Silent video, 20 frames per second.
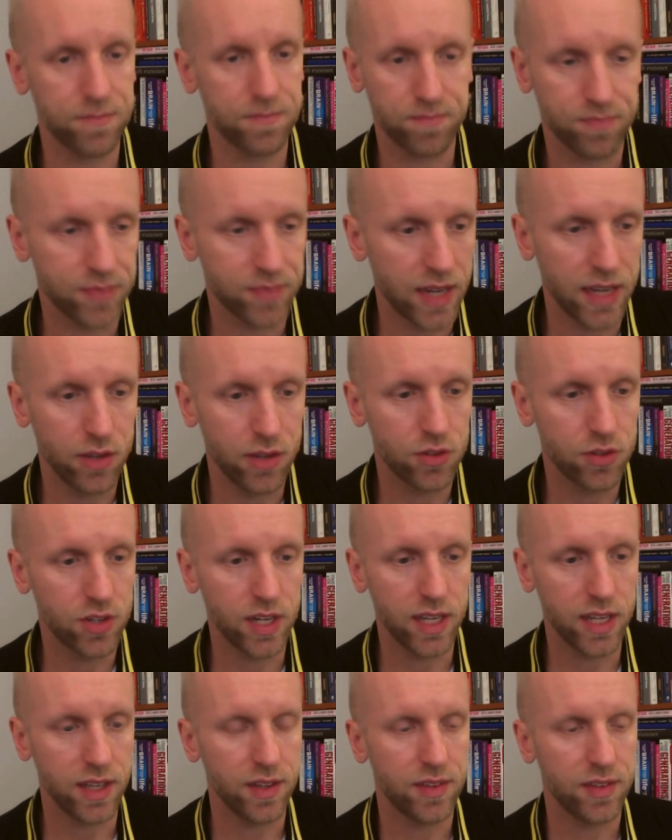I
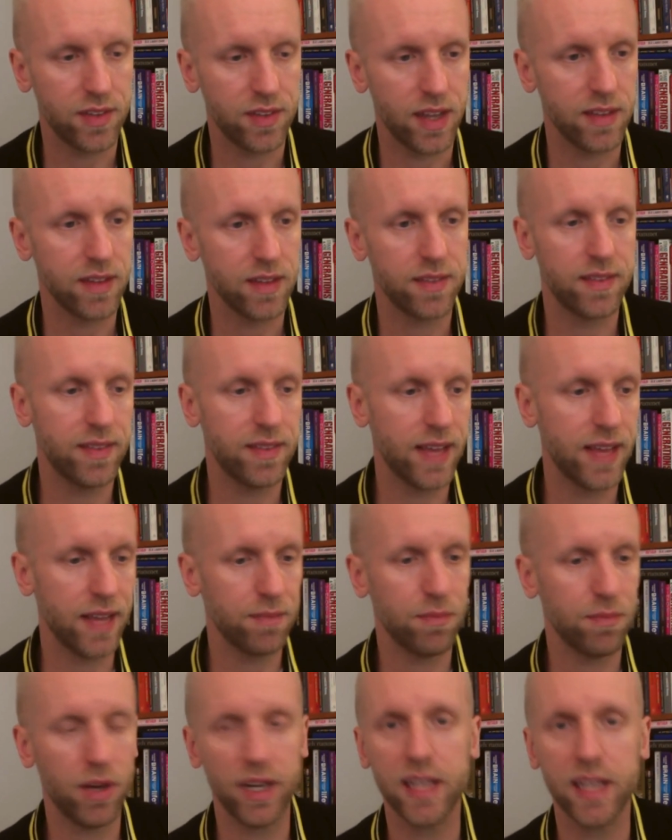usually say that
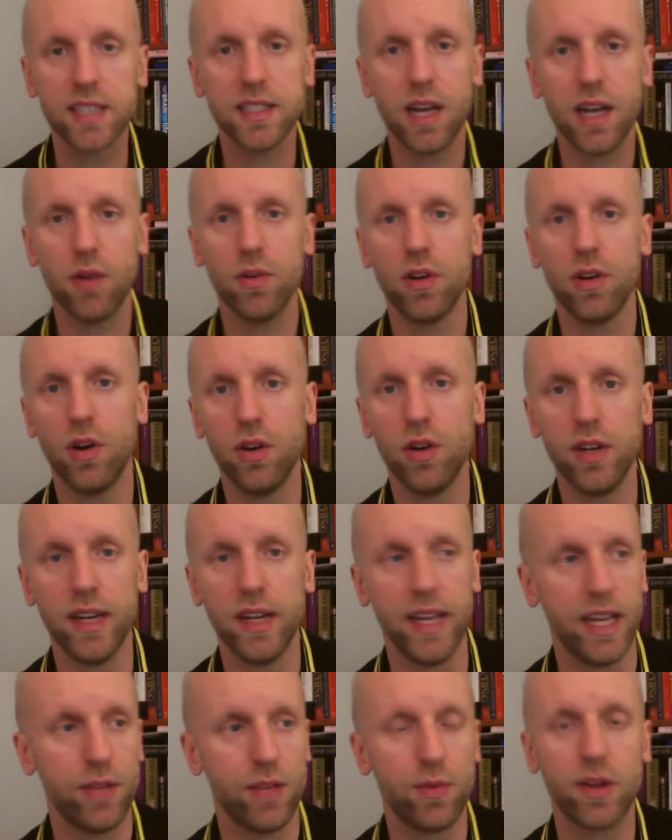money is now on
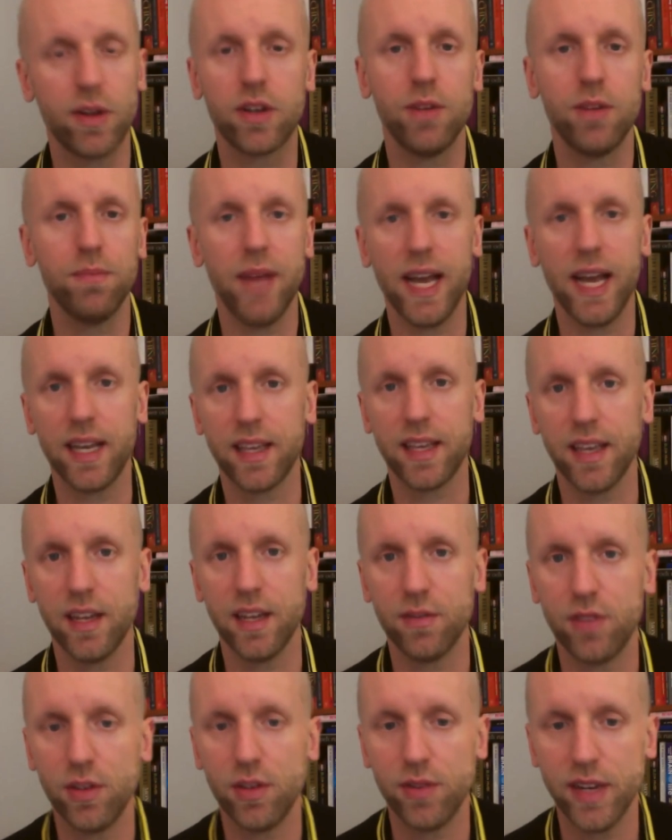holiday. It will come back in a
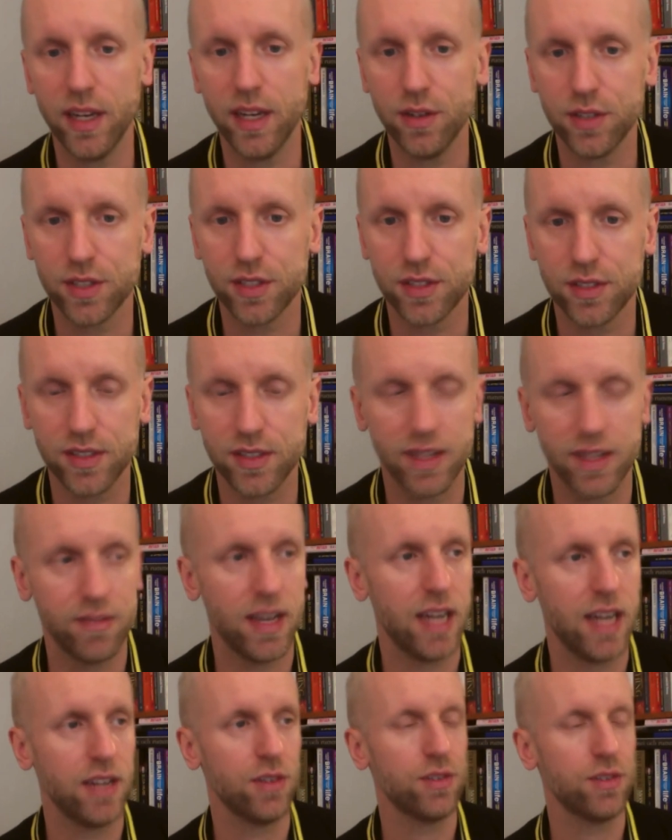few years, the
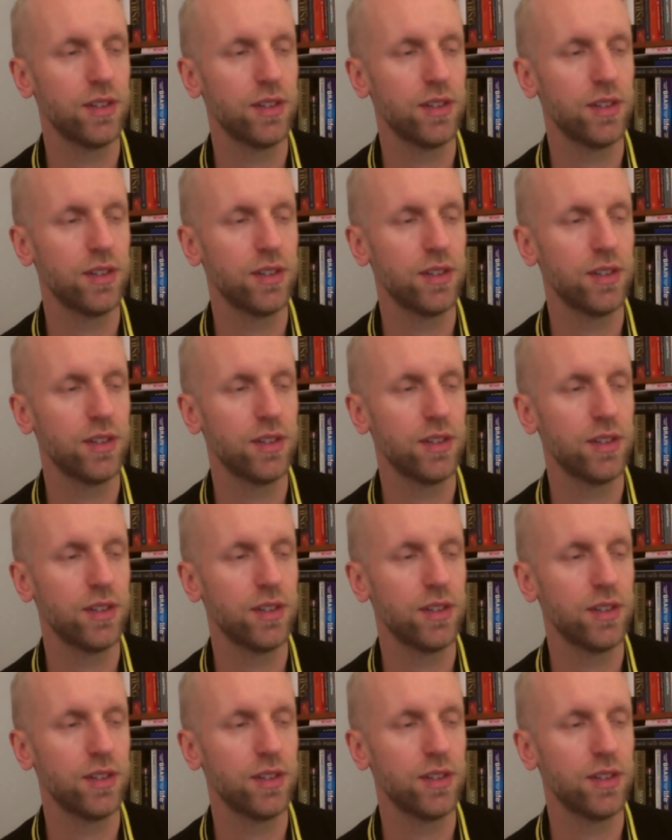value.